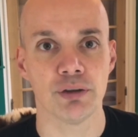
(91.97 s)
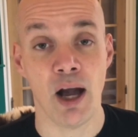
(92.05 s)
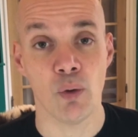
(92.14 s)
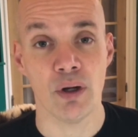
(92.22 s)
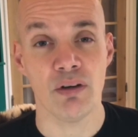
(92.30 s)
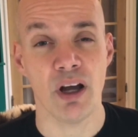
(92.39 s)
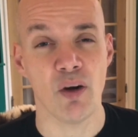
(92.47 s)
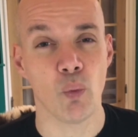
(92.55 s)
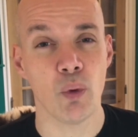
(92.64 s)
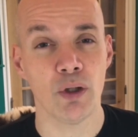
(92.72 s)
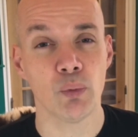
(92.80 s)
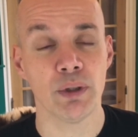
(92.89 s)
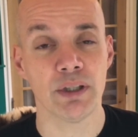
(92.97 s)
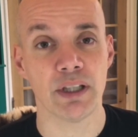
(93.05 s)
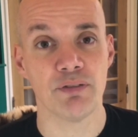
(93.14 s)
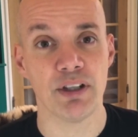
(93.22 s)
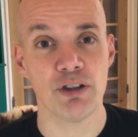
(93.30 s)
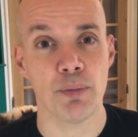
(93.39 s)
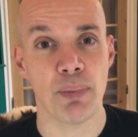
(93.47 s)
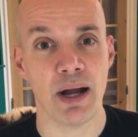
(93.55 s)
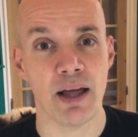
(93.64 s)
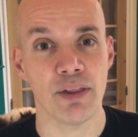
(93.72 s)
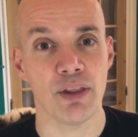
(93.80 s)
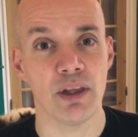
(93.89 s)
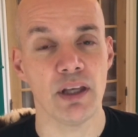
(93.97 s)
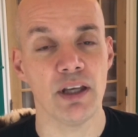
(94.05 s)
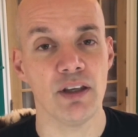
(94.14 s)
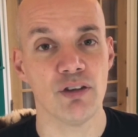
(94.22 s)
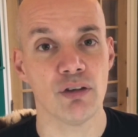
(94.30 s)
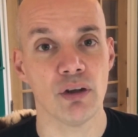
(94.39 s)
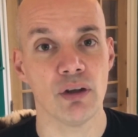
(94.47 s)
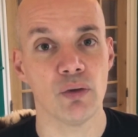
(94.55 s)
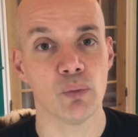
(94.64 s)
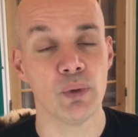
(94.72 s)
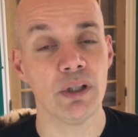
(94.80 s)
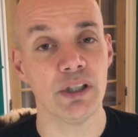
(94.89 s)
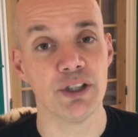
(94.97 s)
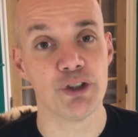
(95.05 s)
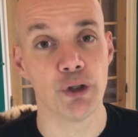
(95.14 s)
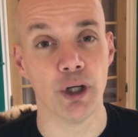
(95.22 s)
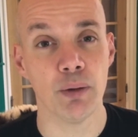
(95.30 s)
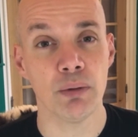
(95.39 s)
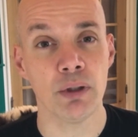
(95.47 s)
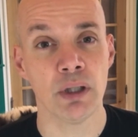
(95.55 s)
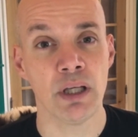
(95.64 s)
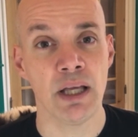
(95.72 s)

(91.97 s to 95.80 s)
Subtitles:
However, a well-written adventure path is really enjoyable